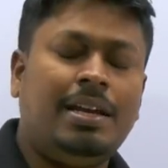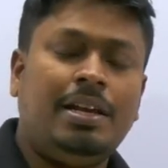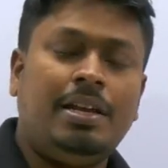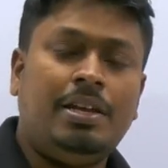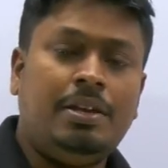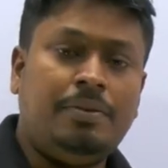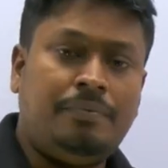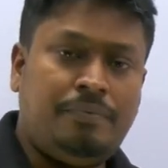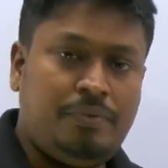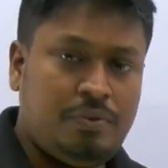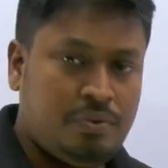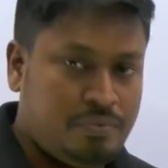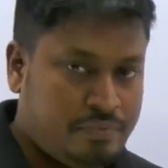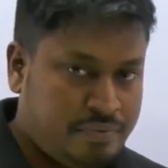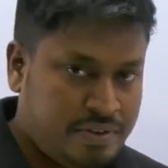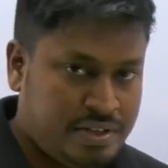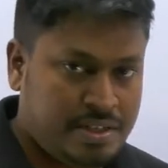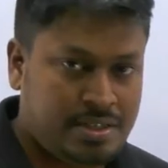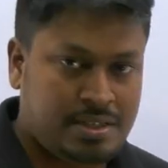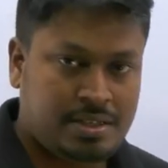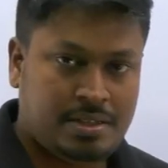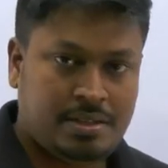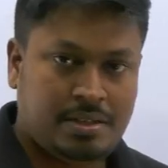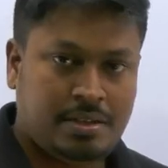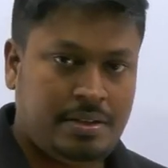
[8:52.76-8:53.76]
If you
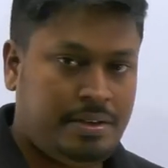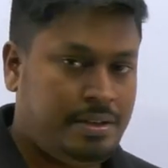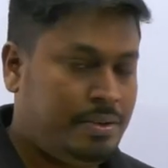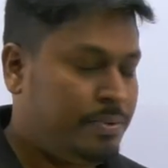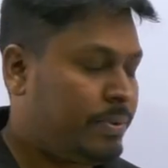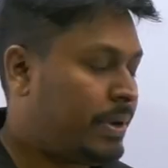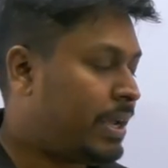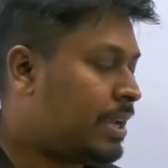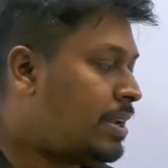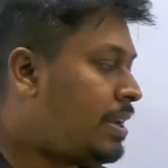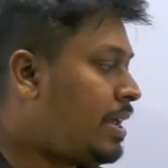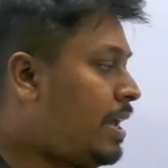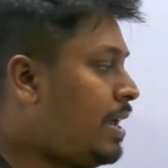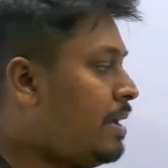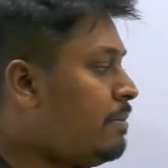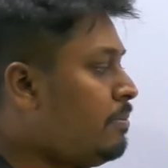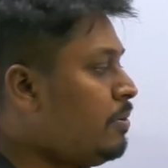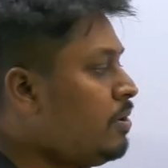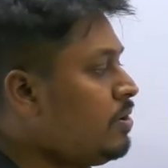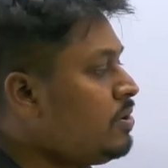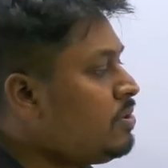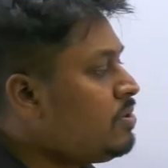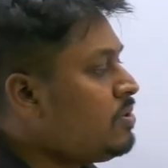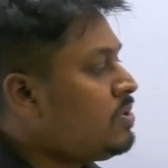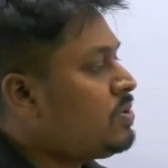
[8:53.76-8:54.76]
wish, you can
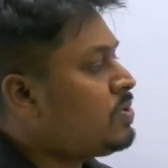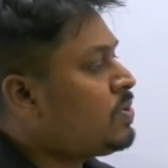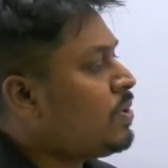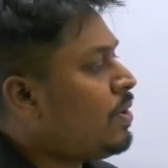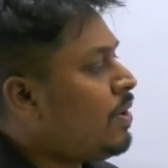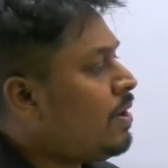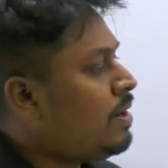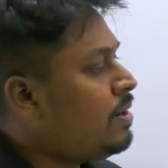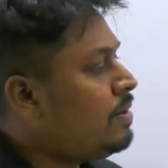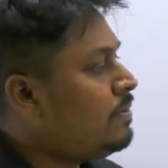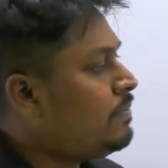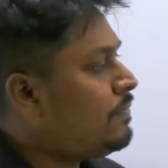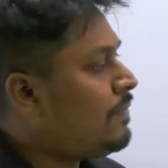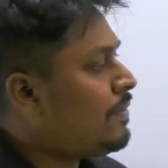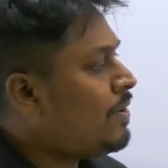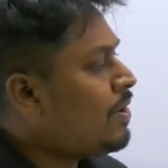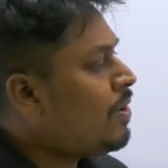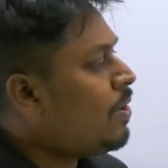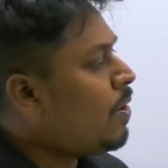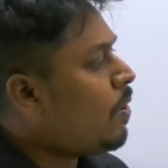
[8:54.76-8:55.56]
able to solve